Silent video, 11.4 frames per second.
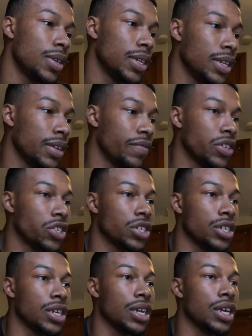and then
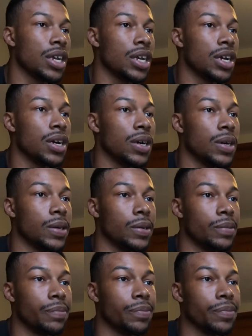eventually,
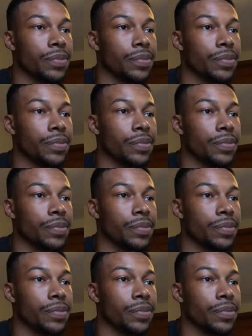I